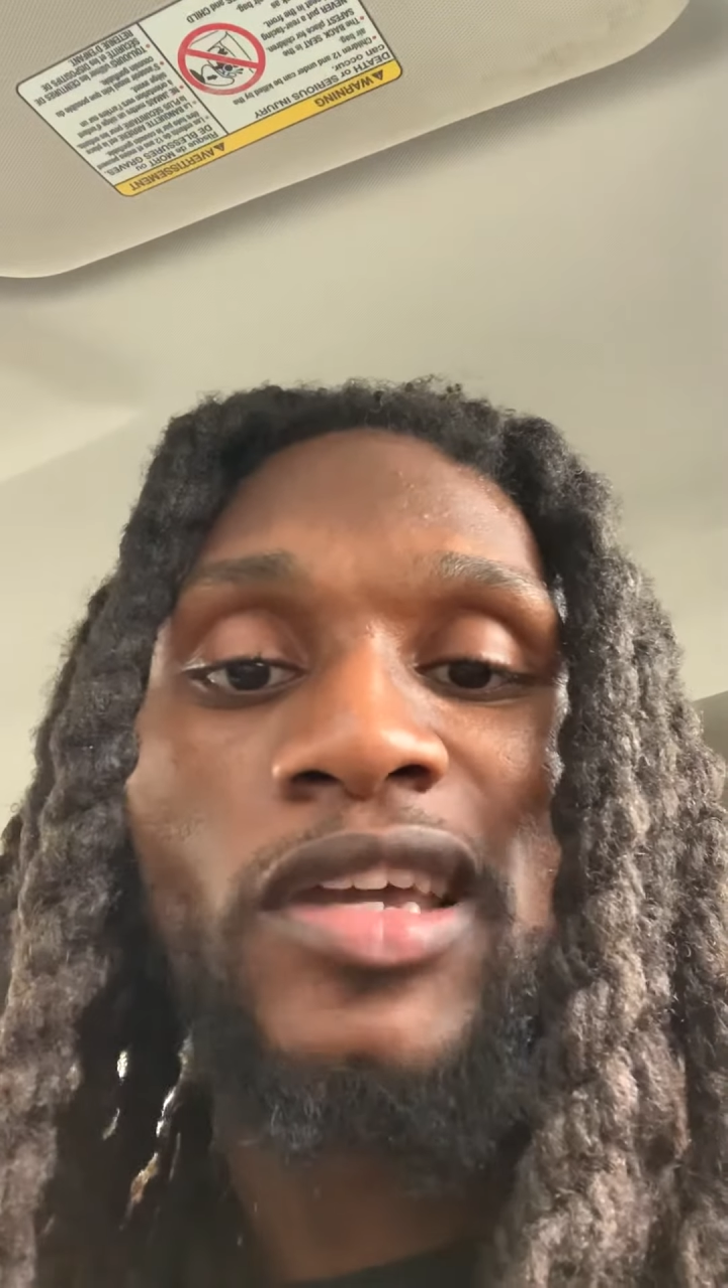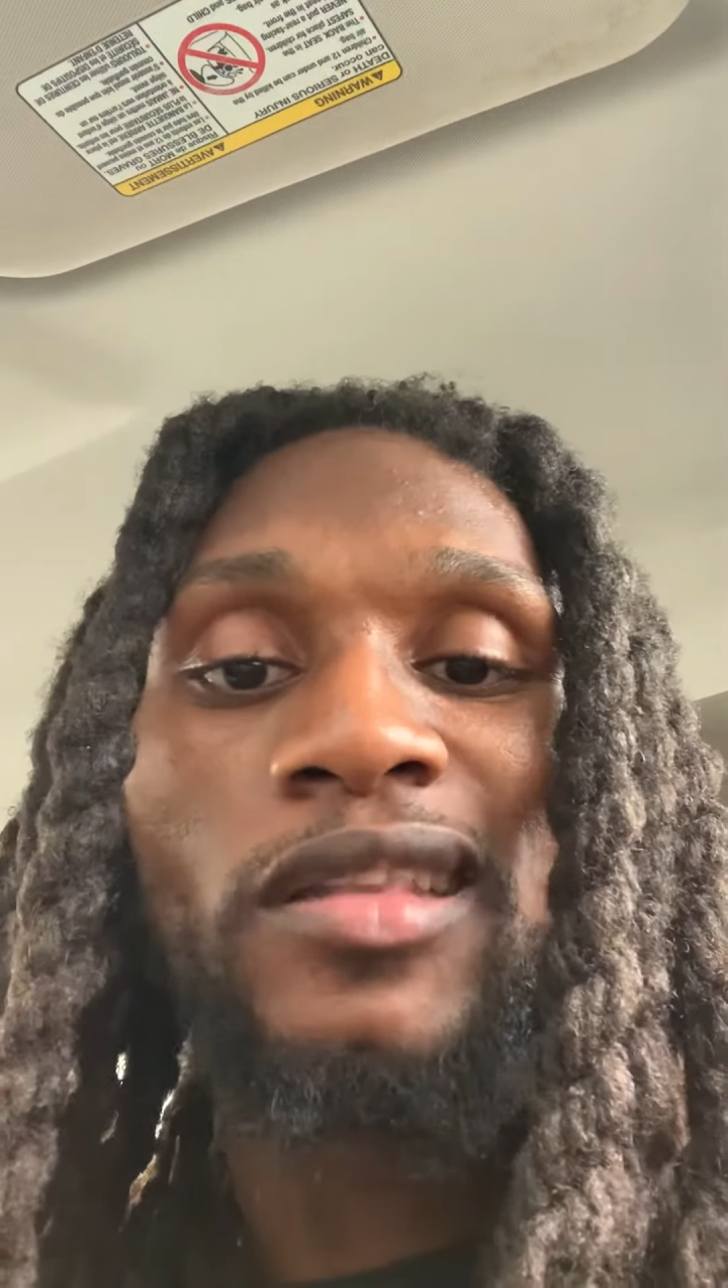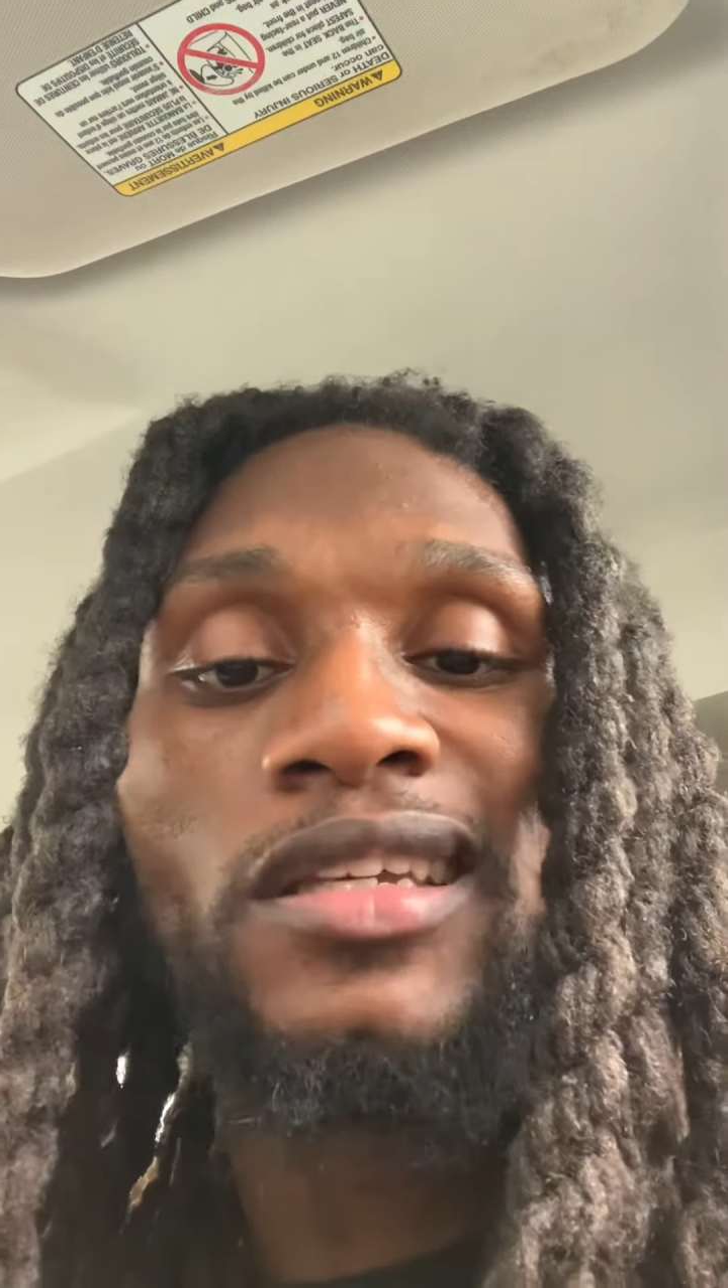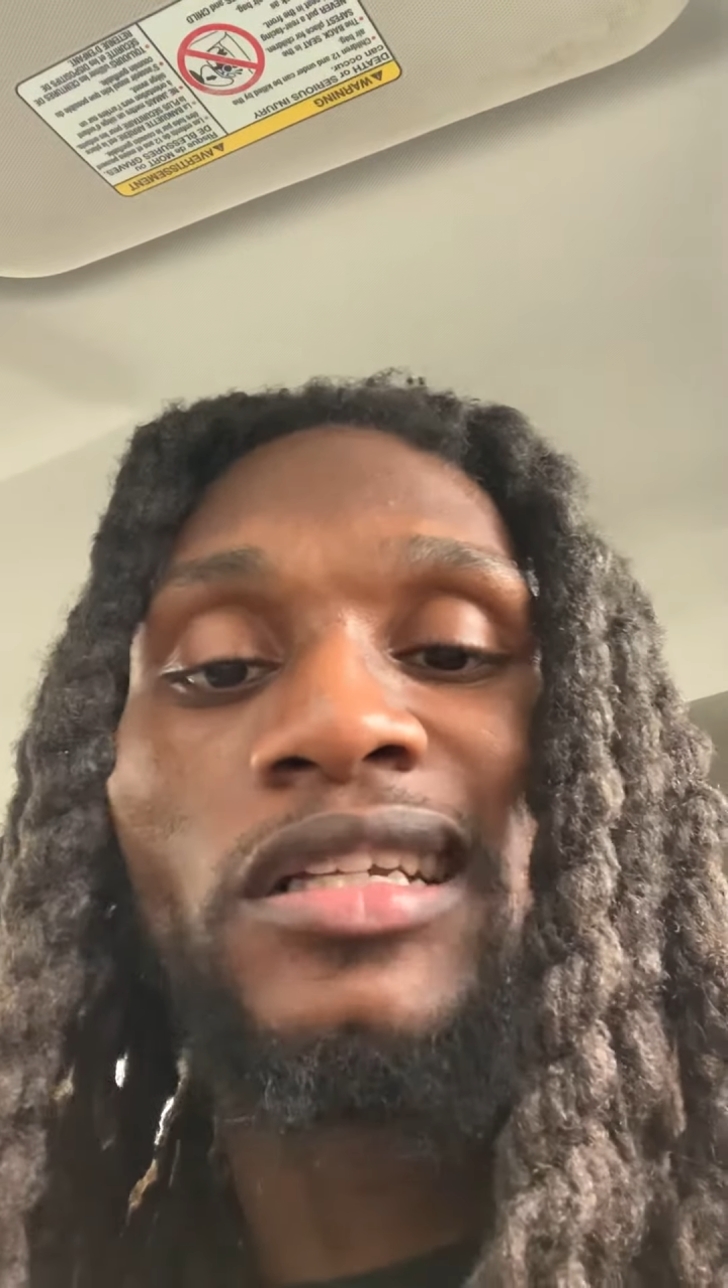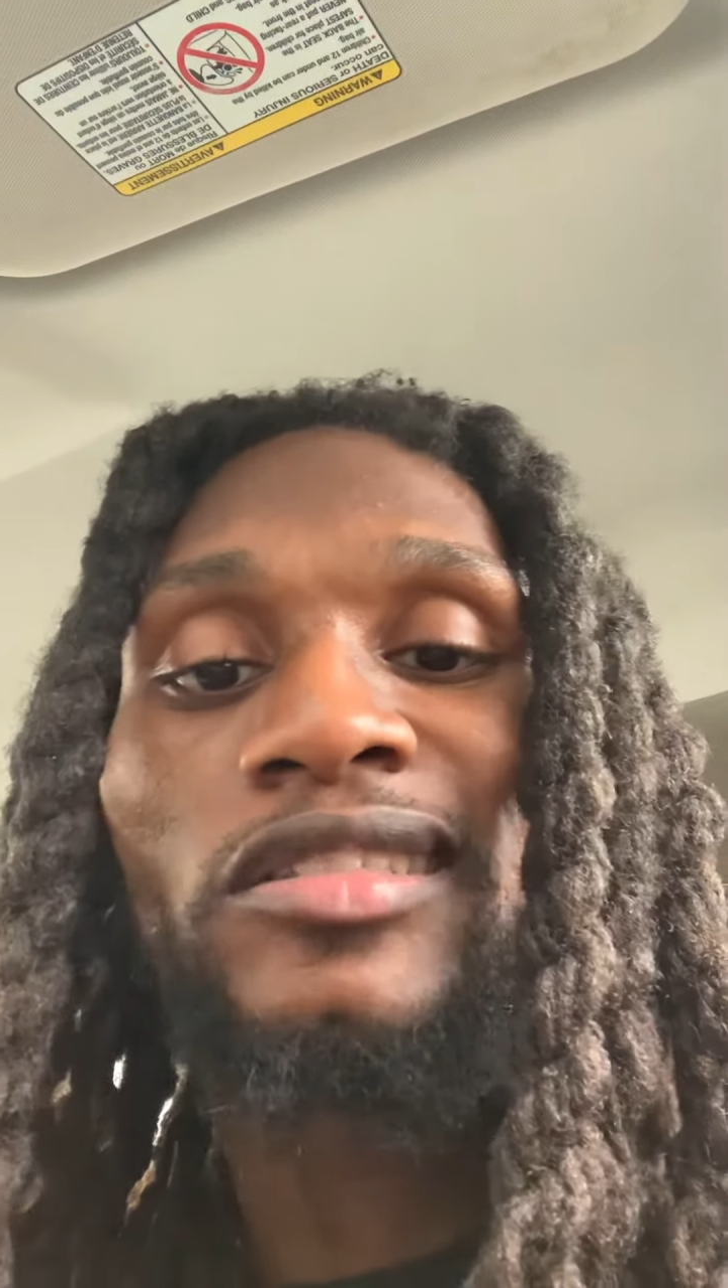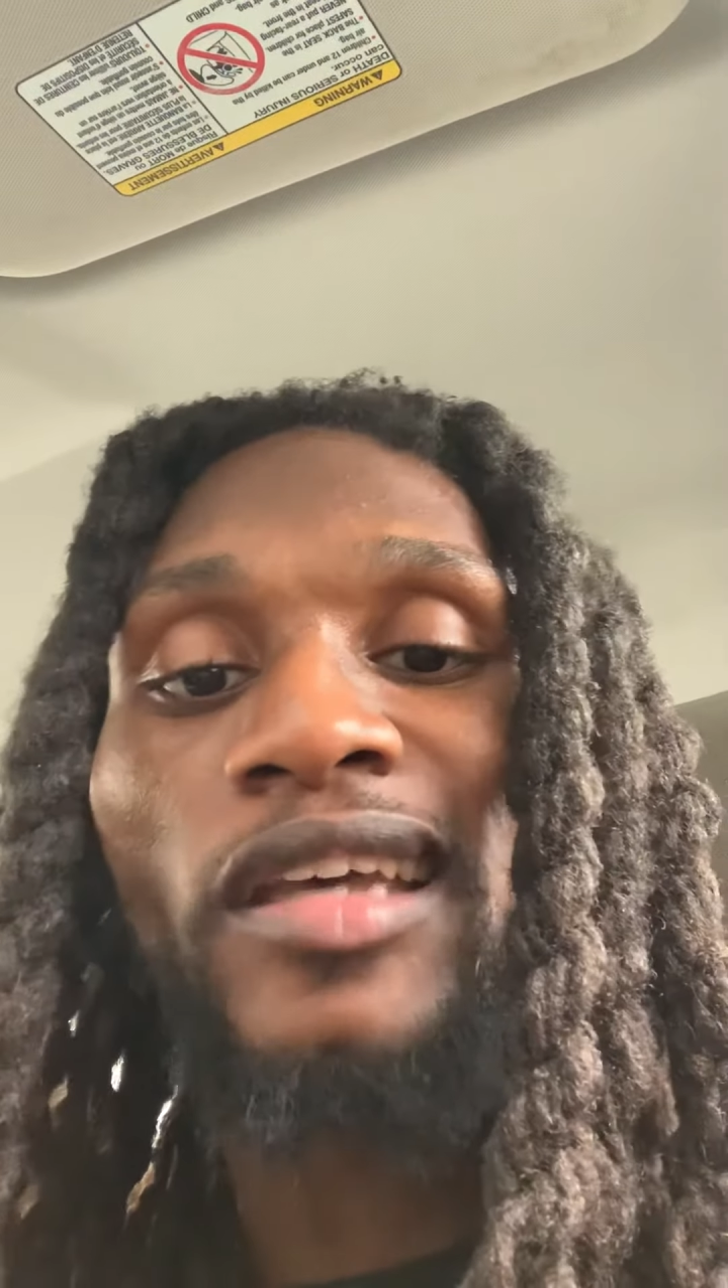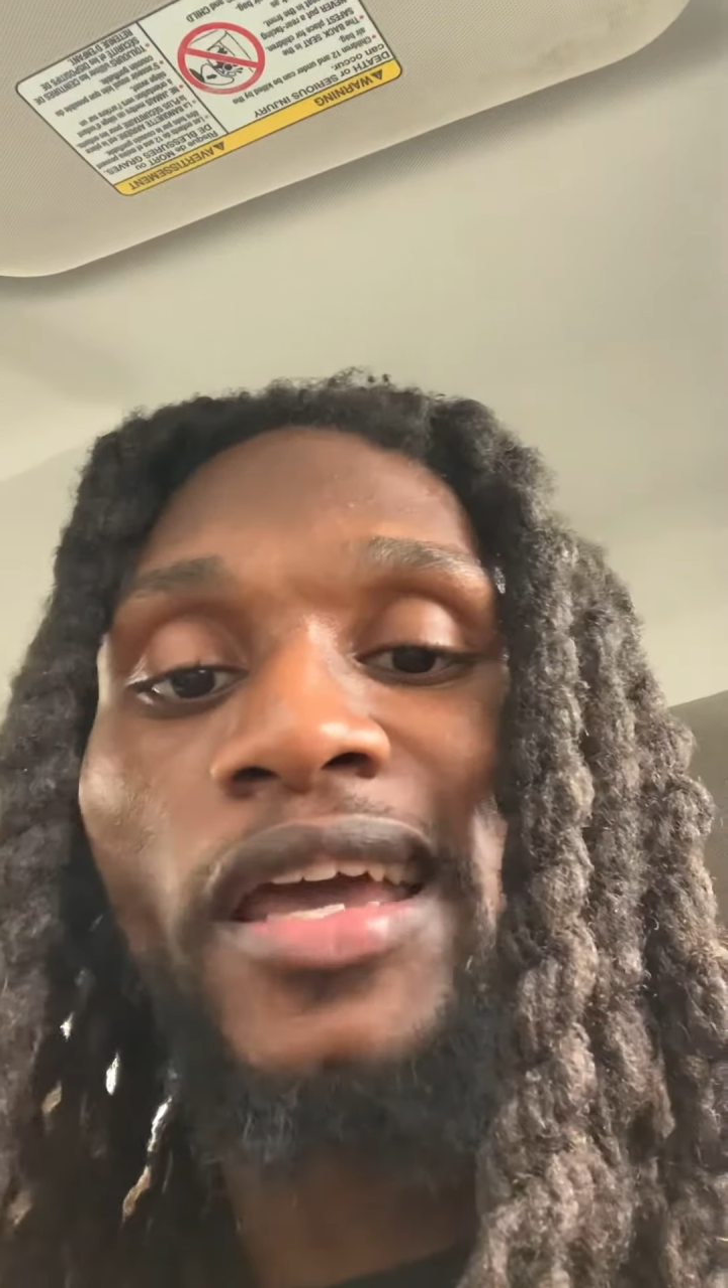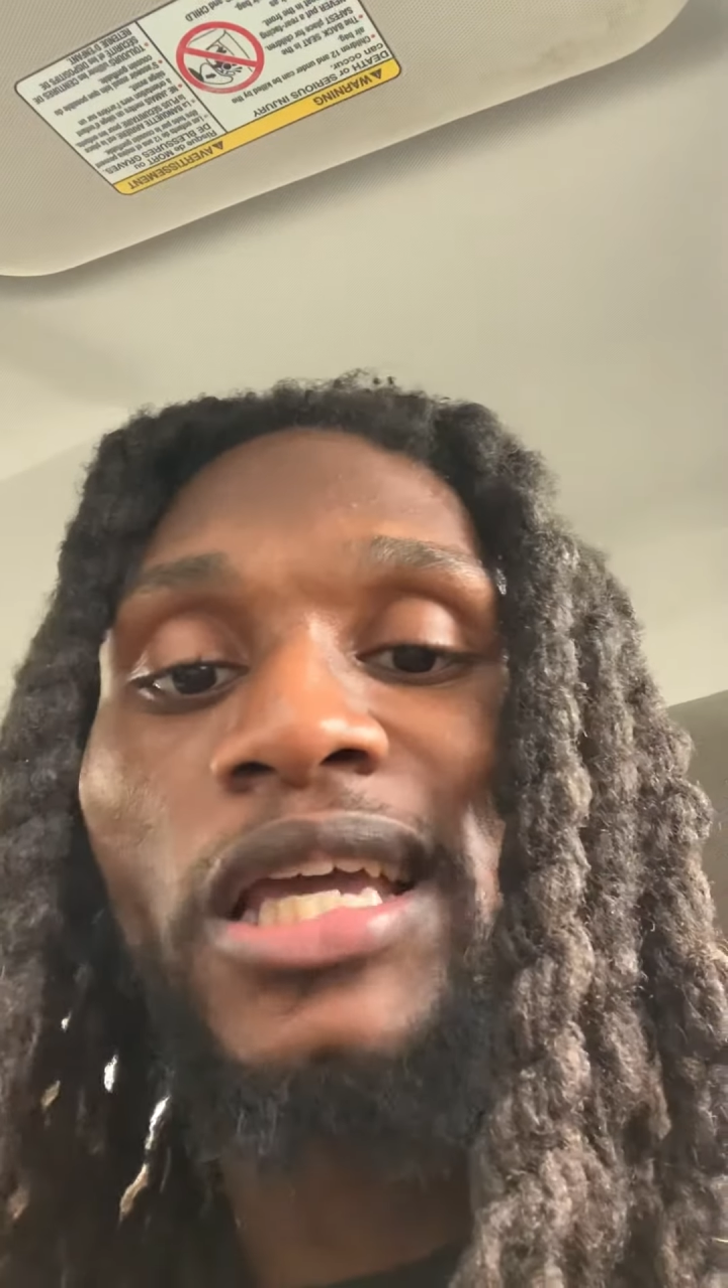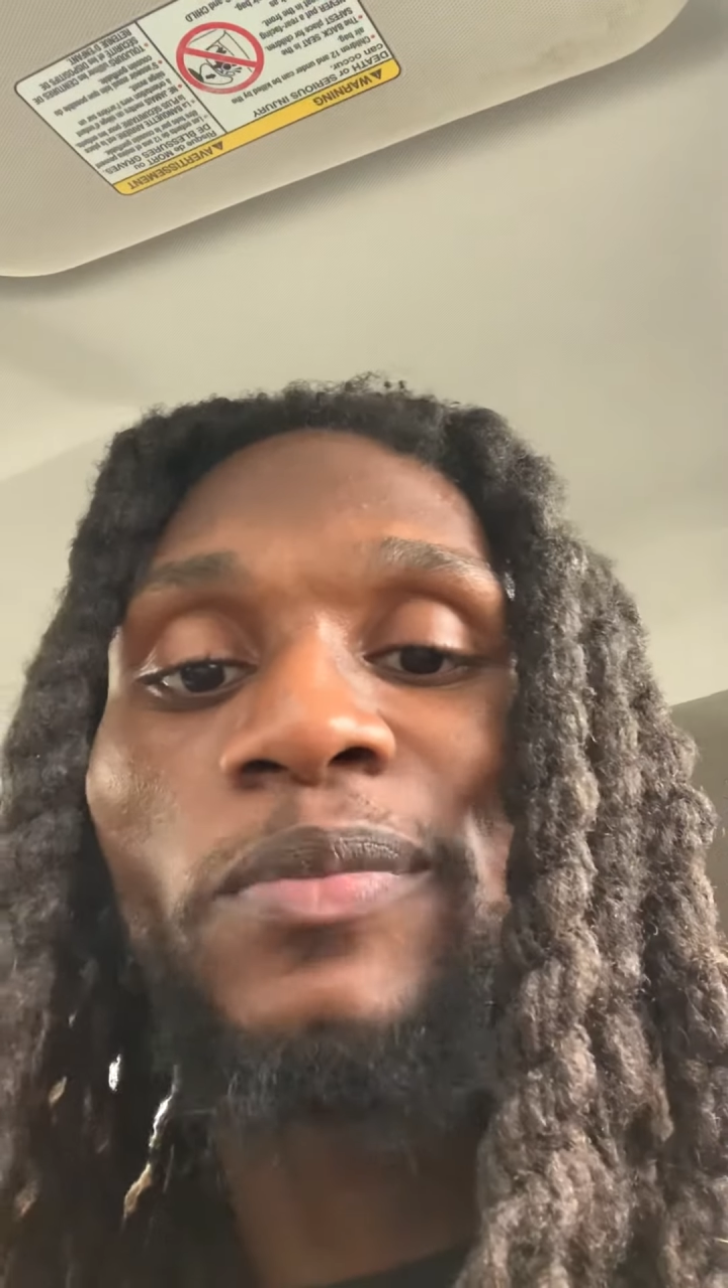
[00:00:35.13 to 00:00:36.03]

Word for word: these same